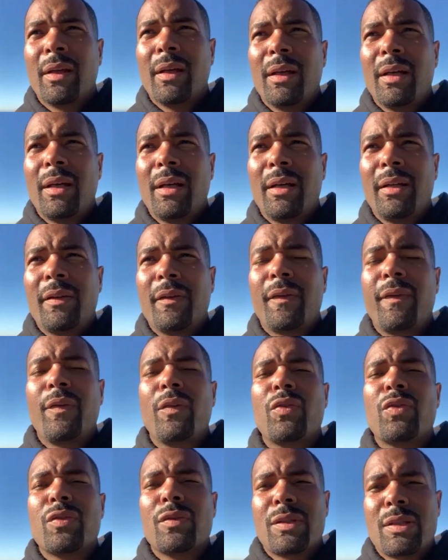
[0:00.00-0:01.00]
Uh, in the
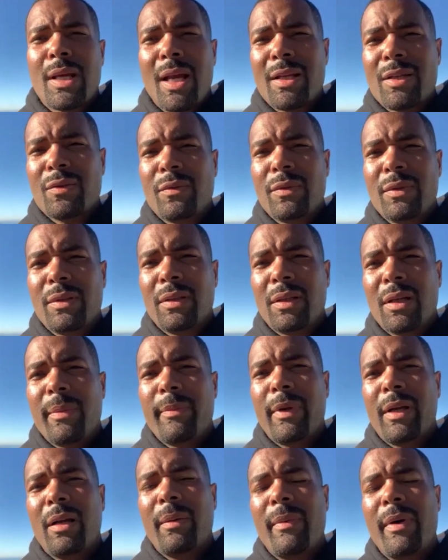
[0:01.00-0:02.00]
future, Joshua, I'm
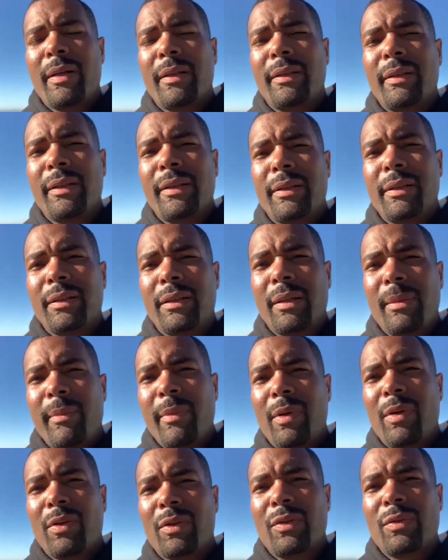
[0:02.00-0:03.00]
going to come out there. I'm going
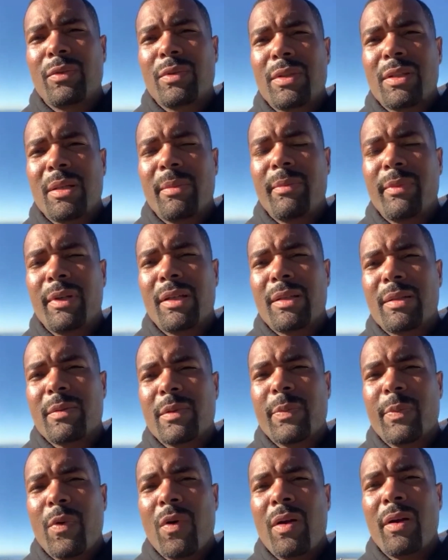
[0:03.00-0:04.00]
to go to his gym and get some
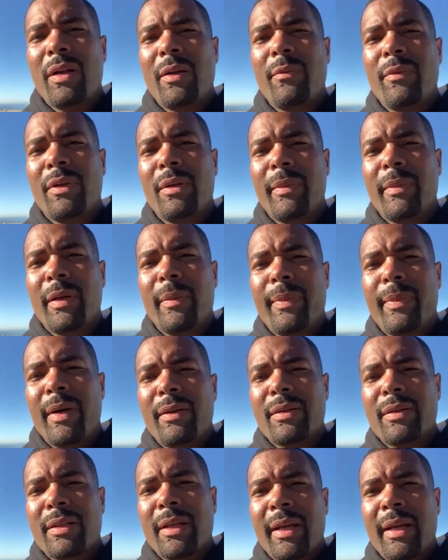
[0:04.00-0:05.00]
sparring in with him, help him
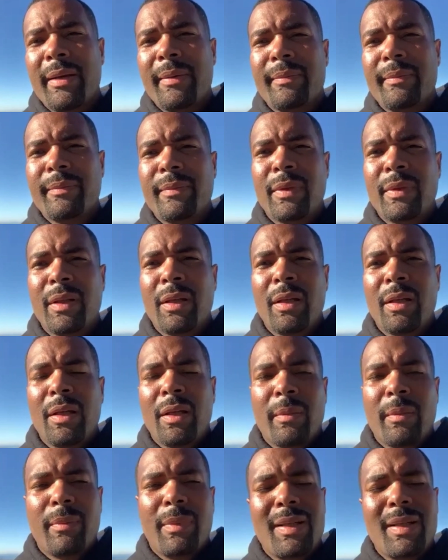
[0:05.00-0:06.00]
out his camp.
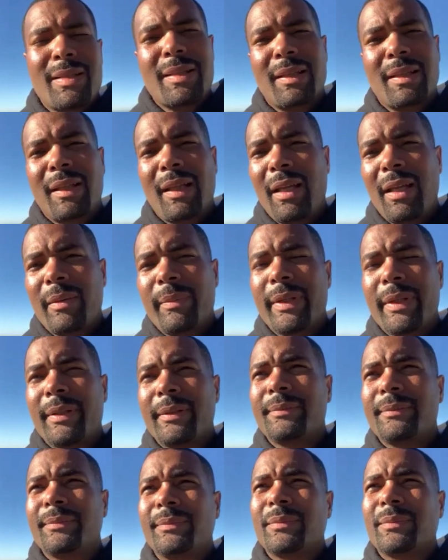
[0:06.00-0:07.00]
But it's the thing, man.
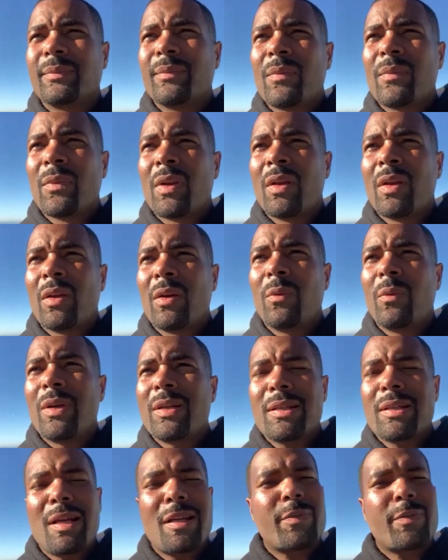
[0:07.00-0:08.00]

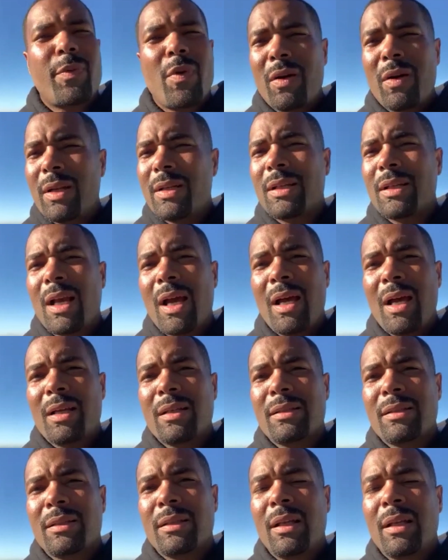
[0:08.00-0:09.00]
Once I spar these
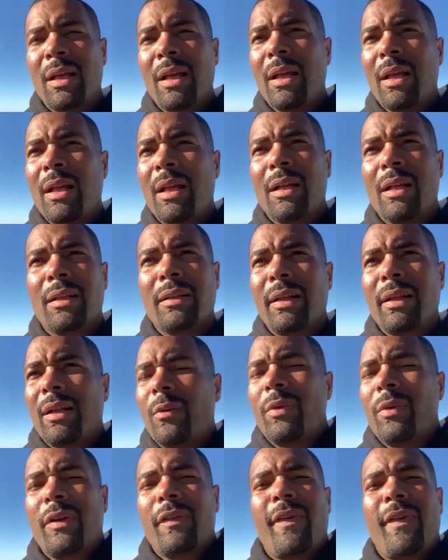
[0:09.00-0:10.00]
guys, they
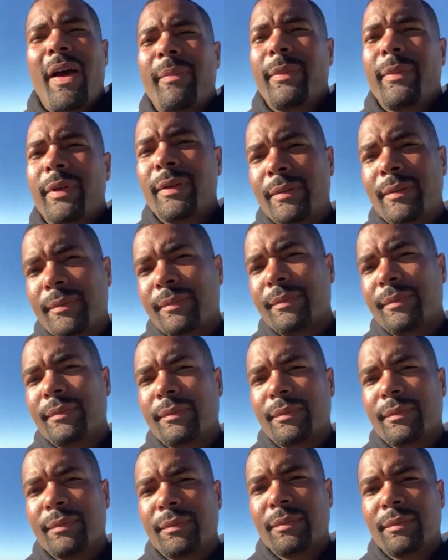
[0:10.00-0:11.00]
don't want to fight me.
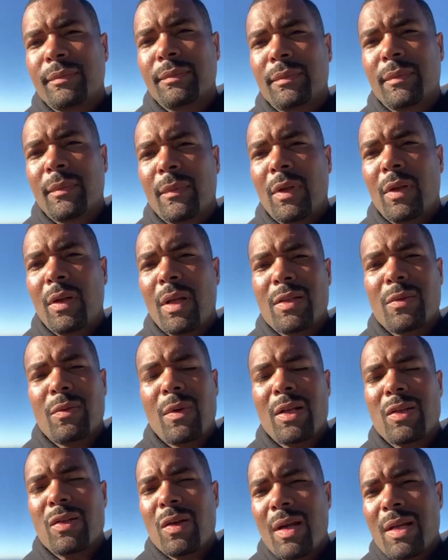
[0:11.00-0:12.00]
That's
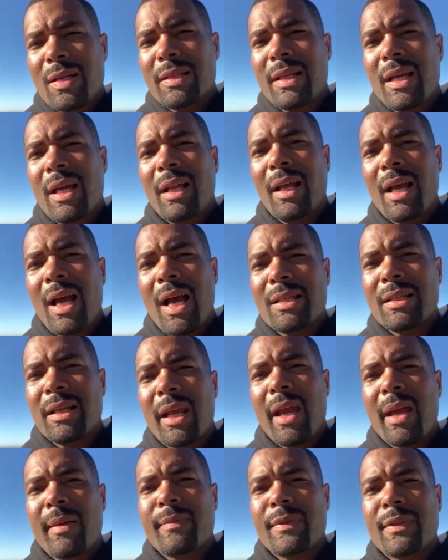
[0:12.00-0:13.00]
why I try and stay out of guys'
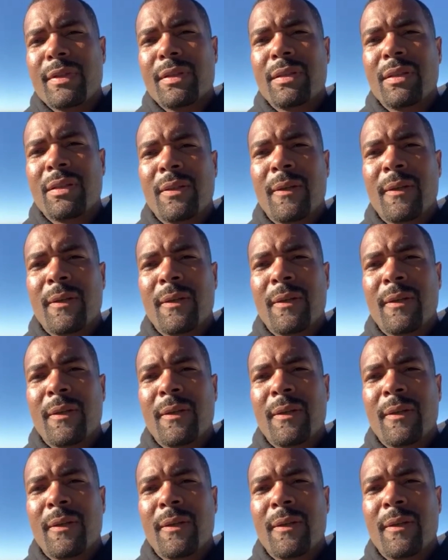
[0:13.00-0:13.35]
camps.